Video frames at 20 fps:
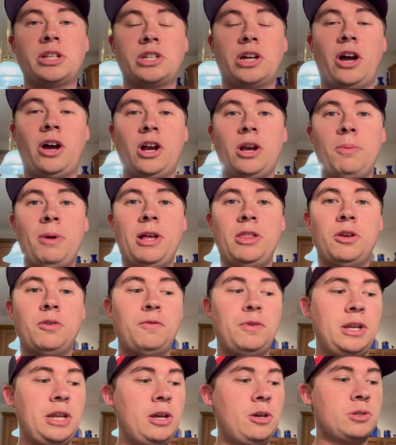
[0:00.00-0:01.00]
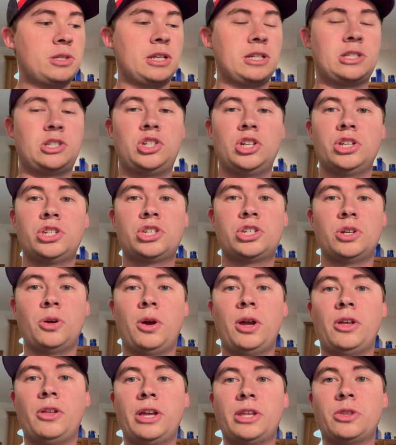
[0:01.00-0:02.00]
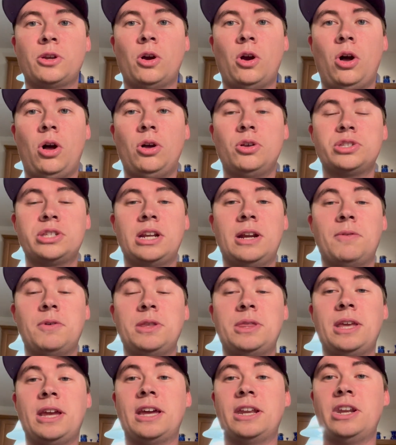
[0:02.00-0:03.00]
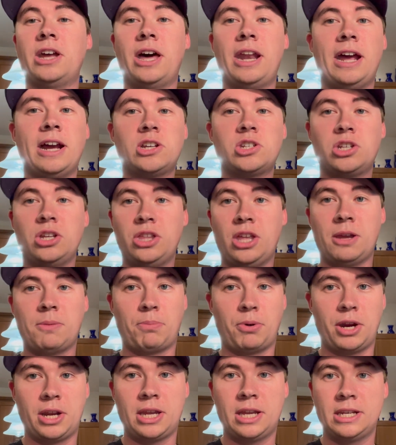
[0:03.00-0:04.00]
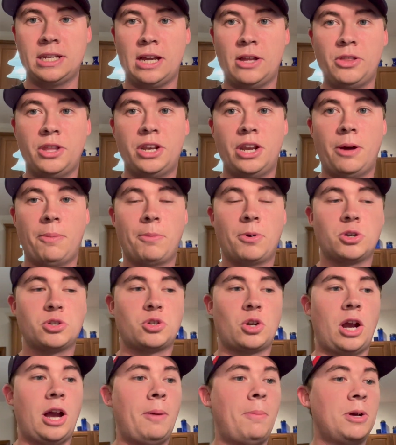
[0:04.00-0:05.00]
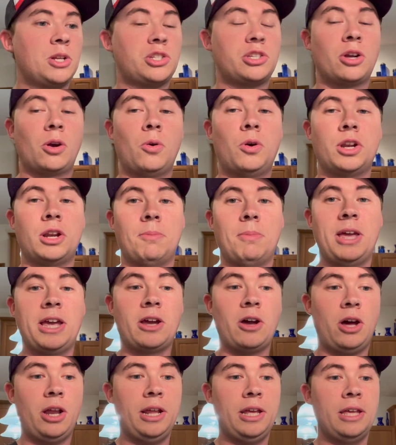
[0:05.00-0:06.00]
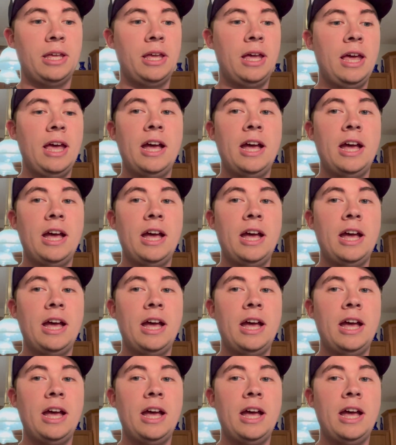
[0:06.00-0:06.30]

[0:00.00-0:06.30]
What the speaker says: talk about in their videos is just showing like their hauls and everything and not actually like breaking down the numbers or how much they're going to make on it.